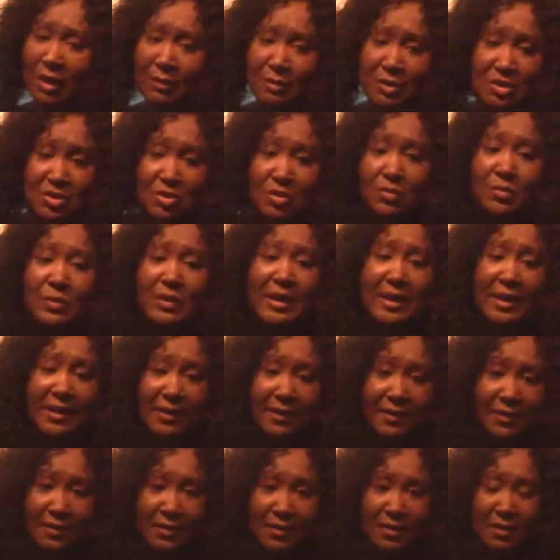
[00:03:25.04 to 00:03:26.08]
I was too
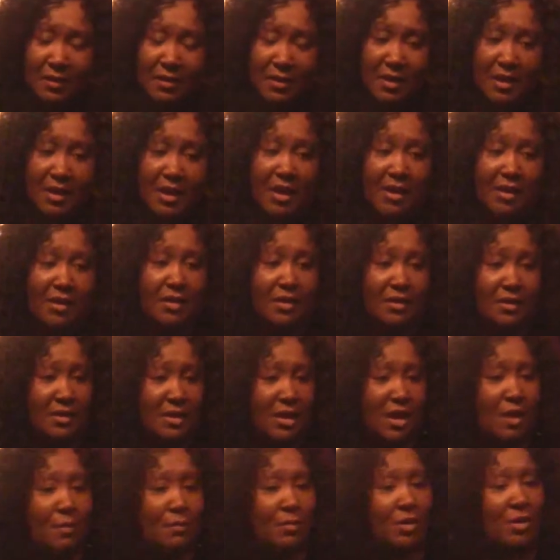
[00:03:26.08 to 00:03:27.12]
weak, and I couldn't
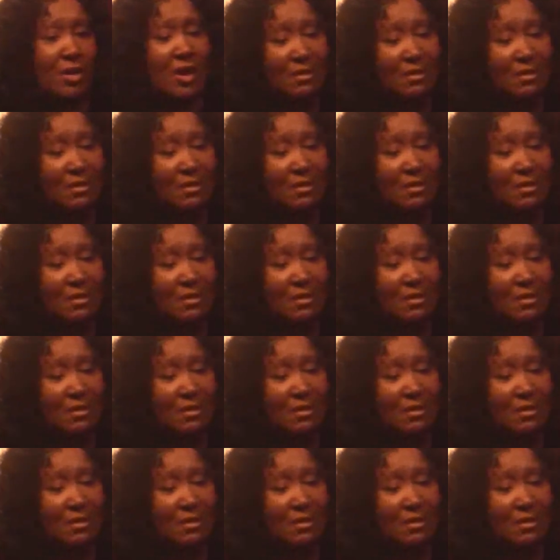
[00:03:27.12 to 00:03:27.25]
help her.